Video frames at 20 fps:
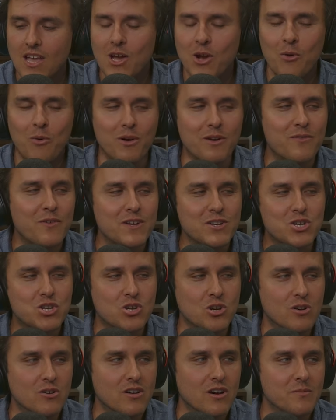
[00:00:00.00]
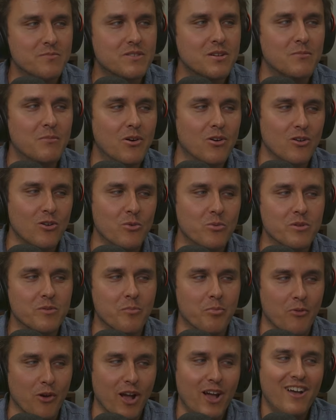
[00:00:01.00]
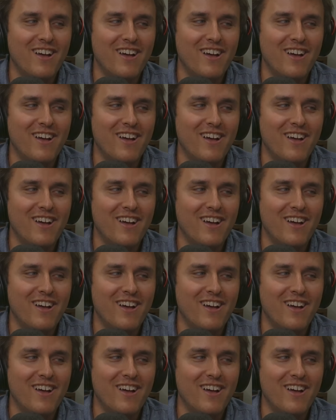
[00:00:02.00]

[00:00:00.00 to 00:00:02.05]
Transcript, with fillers: What if I showed up tomorrow with brown?